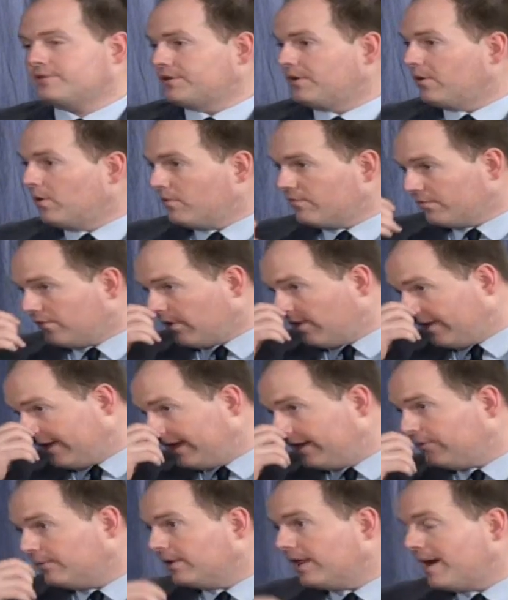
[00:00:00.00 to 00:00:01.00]
our overall
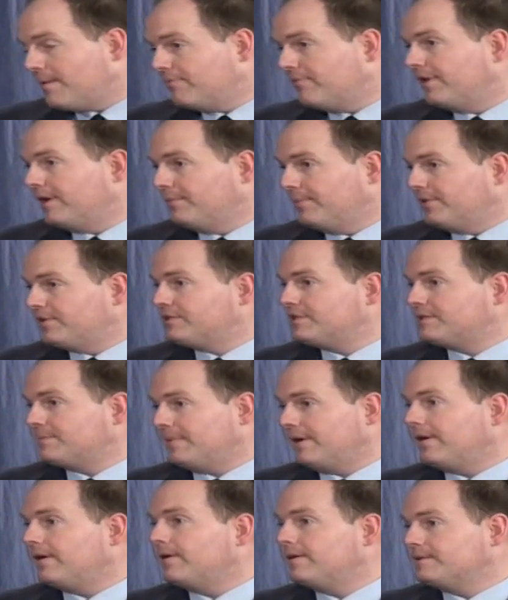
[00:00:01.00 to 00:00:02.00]
annual operating budget is
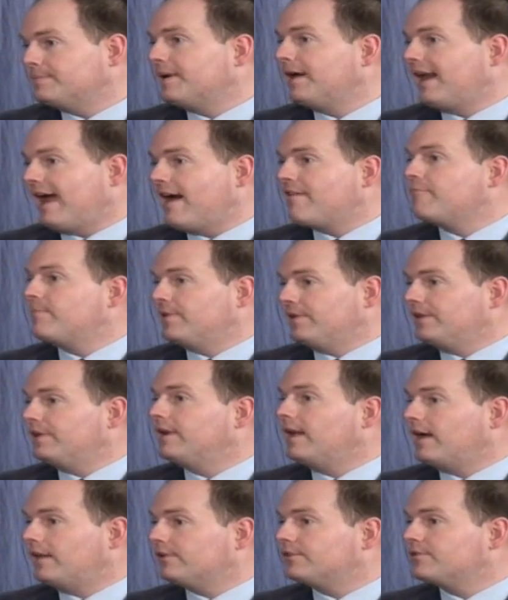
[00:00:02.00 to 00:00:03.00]
about
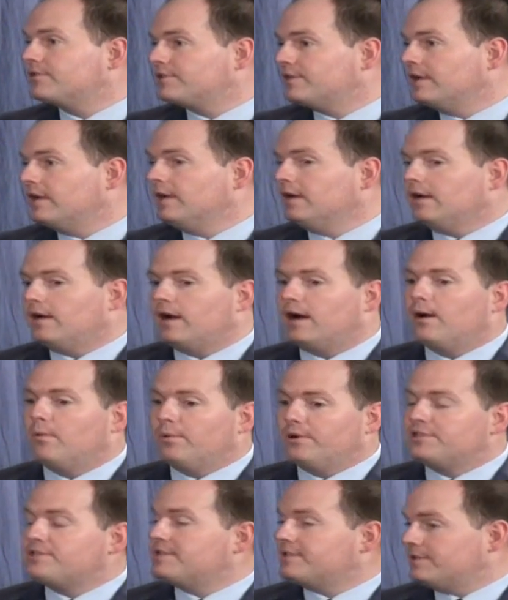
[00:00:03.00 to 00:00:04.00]
$500,000,
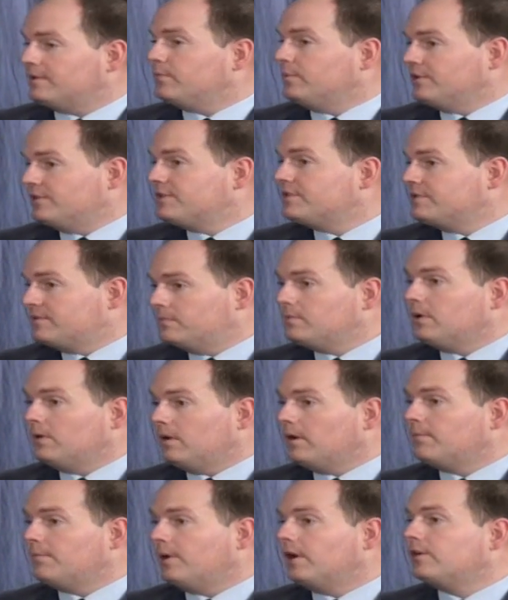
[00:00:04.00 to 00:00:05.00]
which is
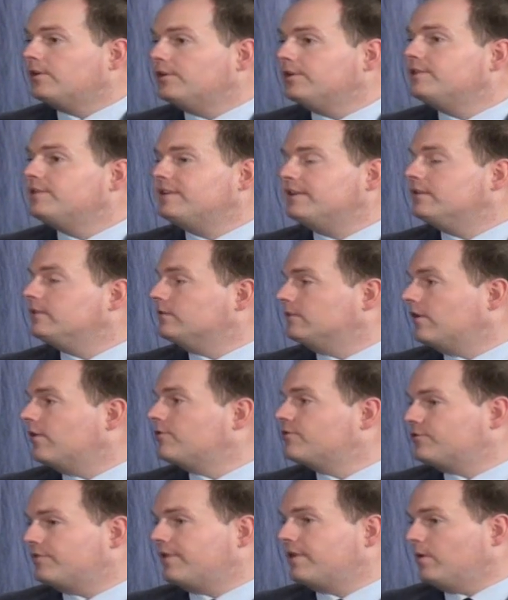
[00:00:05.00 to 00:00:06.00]
a good deal
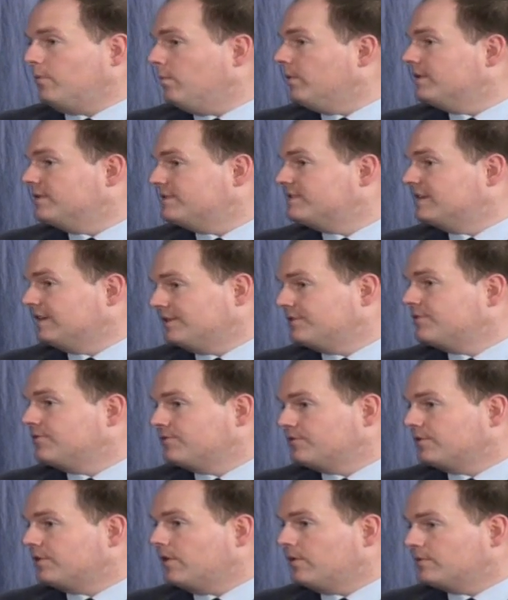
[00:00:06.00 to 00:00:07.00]
larger than it was 6
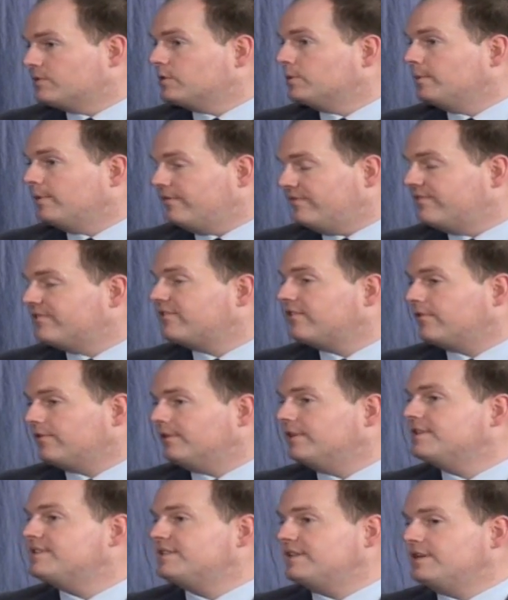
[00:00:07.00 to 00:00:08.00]
years ago. So we've
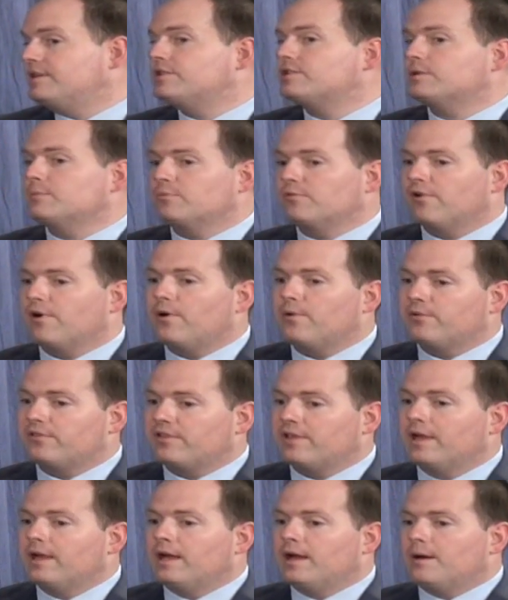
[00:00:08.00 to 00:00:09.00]
certainly seen some
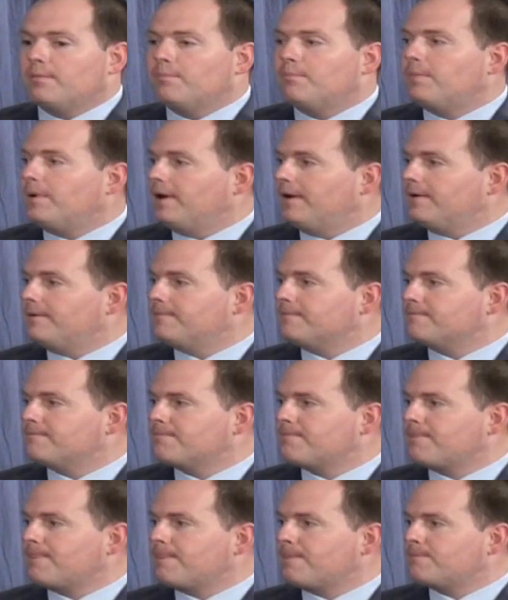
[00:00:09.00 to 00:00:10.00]
growth. That's 2 months
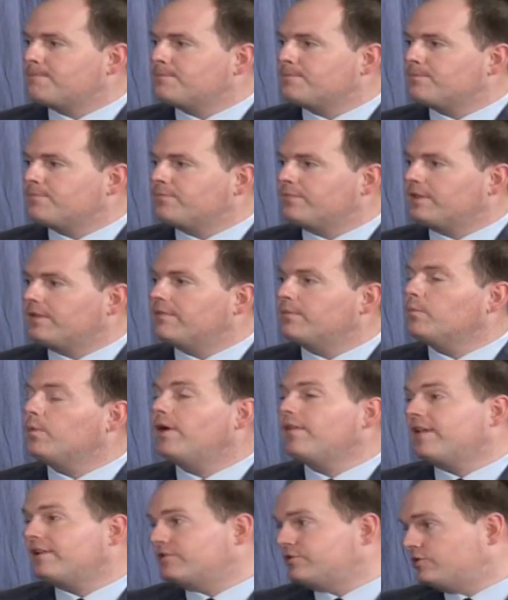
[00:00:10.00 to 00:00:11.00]
of production.
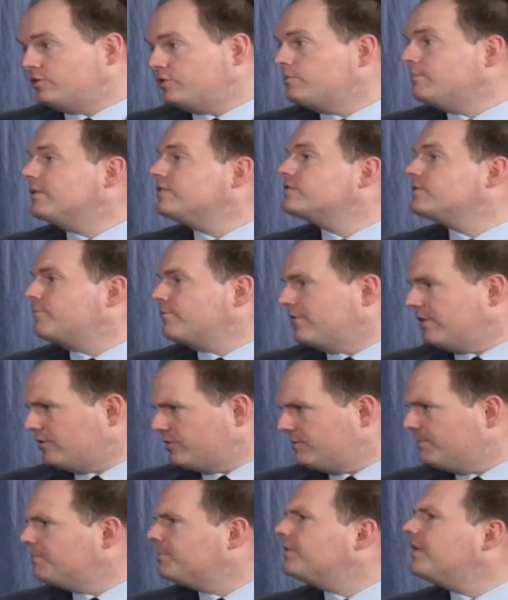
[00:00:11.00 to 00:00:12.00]
Well, that's 2 months of
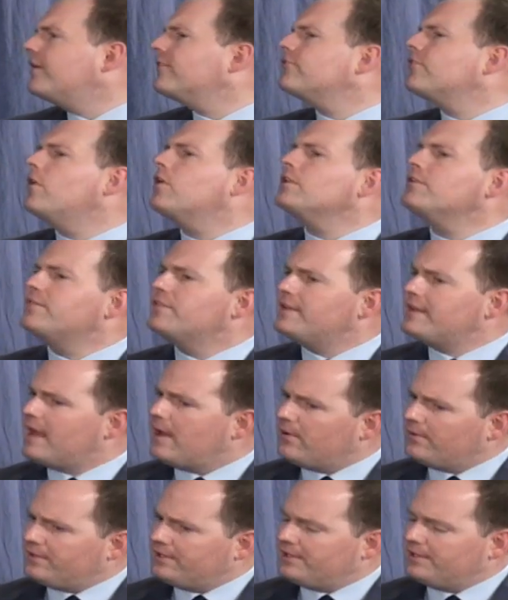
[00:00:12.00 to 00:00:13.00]
production plus all of
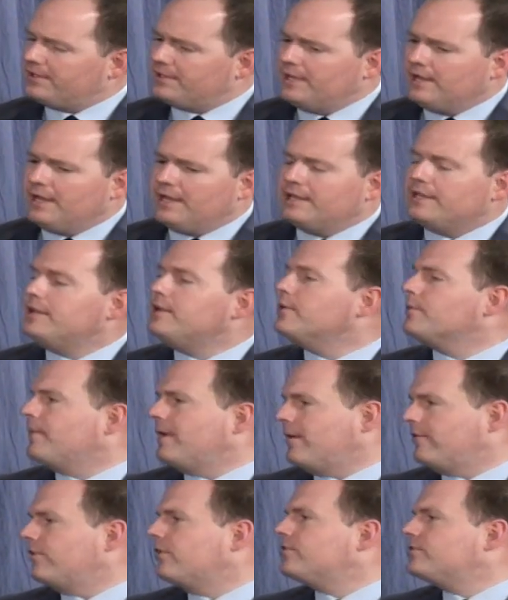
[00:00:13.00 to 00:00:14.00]
now the
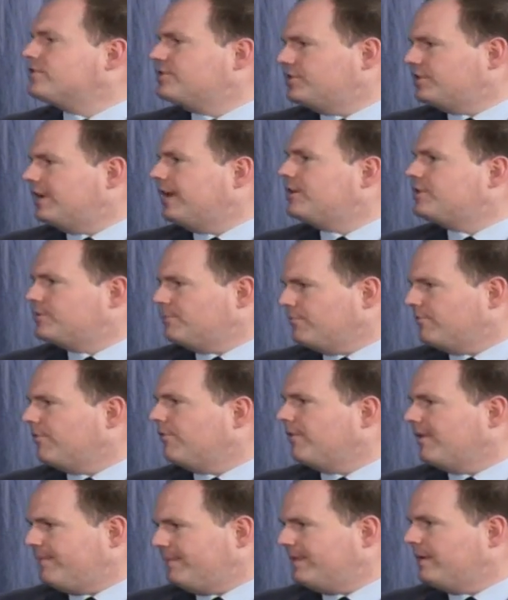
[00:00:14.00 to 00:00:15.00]
year-round arts education
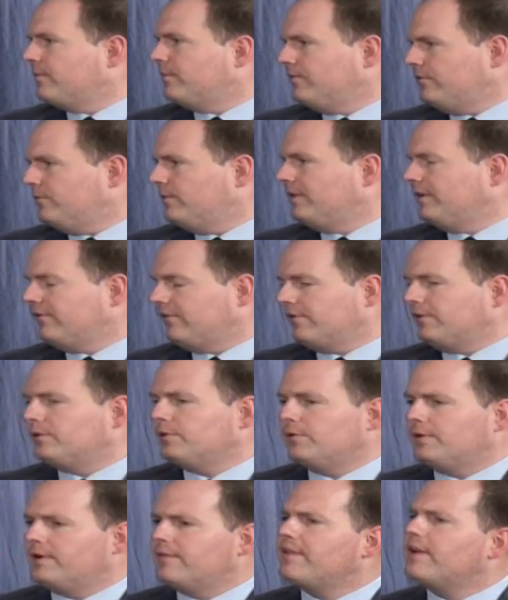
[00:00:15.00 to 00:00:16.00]
programming that we're doing is
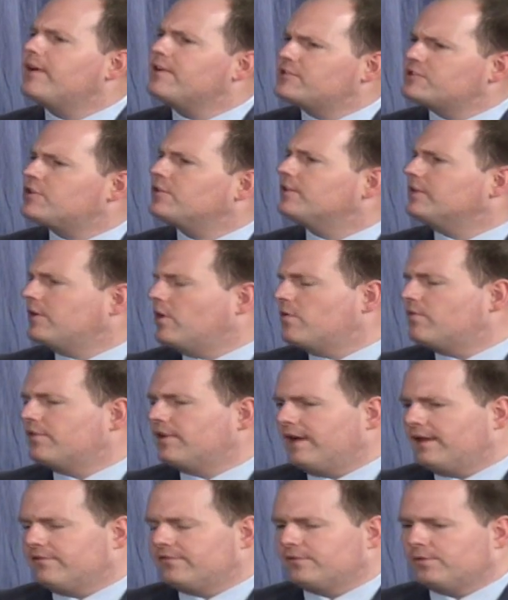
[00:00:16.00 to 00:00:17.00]
included in there, and certainly
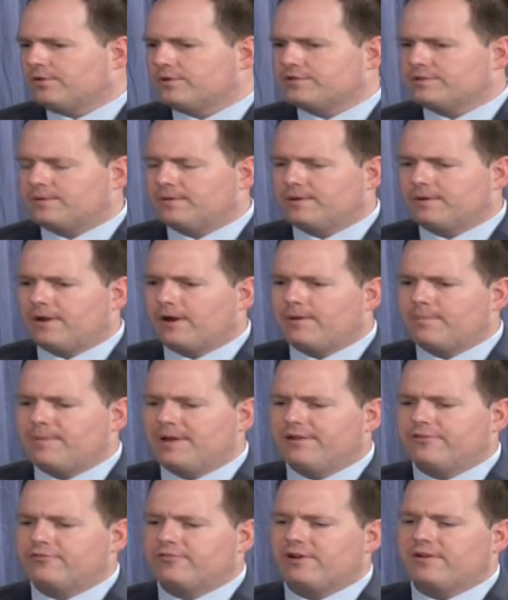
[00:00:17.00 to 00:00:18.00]
overhead, of course, our
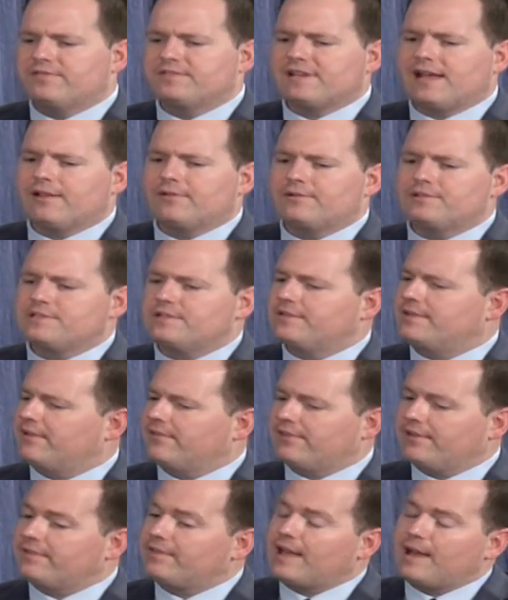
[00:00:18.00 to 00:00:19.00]
administrative salaries and
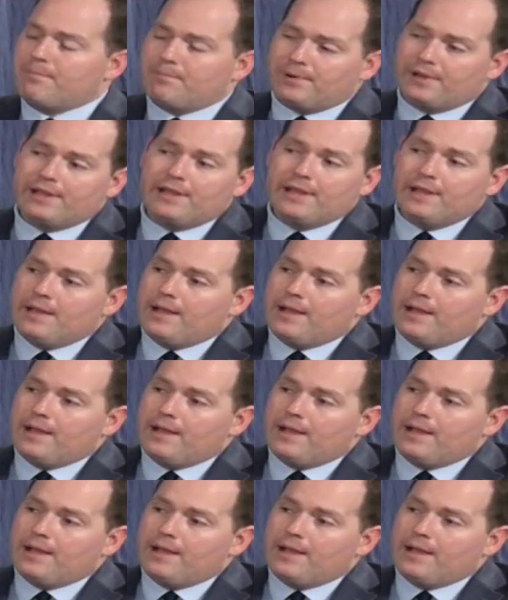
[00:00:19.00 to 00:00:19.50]
things like that. But